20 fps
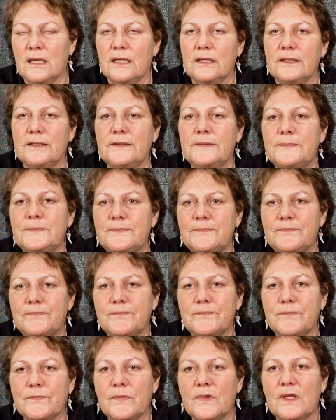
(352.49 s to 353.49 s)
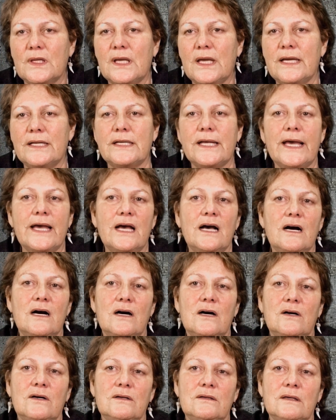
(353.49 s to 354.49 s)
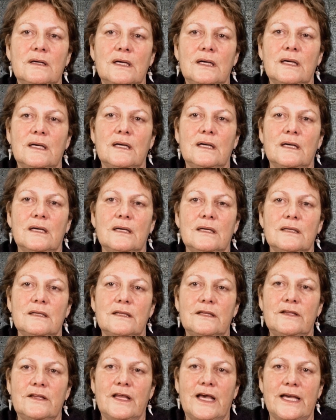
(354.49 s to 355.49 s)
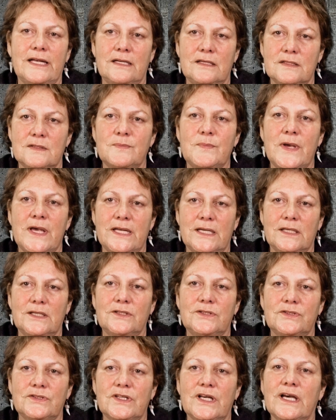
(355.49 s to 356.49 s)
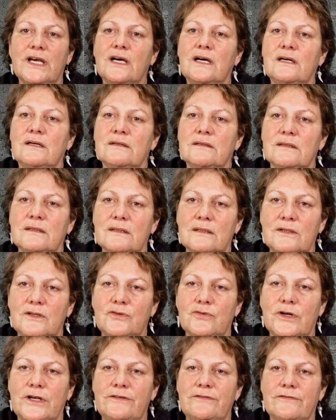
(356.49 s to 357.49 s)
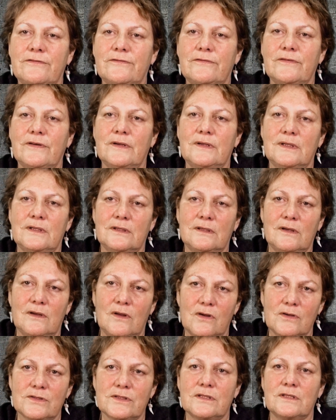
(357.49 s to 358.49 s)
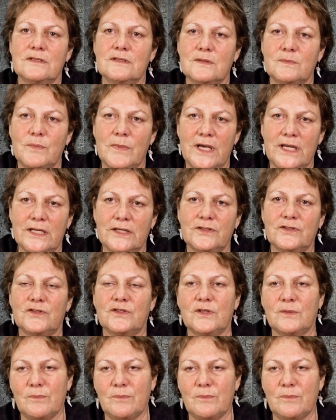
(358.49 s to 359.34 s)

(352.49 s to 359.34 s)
and how that is managed, how grief and loss is managed